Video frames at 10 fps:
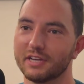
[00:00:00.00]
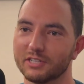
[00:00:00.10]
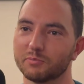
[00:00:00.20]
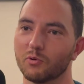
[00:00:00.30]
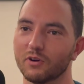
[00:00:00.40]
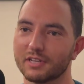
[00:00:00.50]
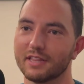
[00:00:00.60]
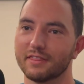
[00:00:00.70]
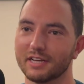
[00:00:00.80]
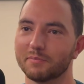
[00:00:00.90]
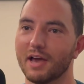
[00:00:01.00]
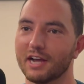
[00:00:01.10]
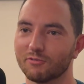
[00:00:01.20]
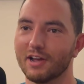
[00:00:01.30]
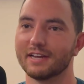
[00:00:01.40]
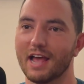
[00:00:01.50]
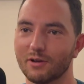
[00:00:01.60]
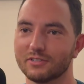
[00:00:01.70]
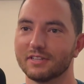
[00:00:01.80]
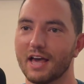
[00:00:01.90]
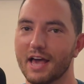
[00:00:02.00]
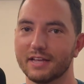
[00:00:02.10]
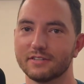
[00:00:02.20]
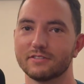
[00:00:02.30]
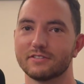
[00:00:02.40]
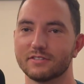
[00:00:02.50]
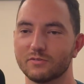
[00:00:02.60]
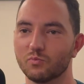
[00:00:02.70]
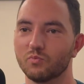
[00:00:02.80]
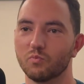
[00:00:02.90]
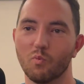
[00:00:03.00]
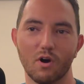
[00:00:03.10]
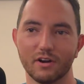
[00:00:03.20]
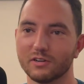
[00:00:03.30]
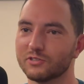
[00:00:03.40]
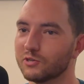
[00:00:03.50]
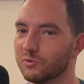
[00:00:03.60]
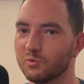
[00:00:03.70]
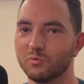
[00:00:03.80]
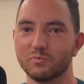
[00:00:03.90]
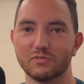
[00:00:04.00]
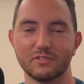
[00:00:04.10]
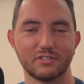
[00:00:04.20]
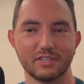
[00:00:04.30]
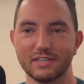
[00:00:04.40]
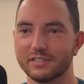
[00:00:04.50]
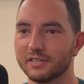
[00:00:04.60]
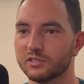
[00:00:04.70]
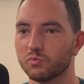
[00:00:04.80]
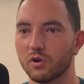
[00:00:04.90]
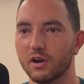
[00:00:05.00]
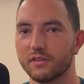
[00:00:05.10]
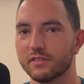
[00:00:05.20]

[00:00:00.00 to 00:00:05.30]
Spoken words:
a sport can think back right now to that one or two seasons where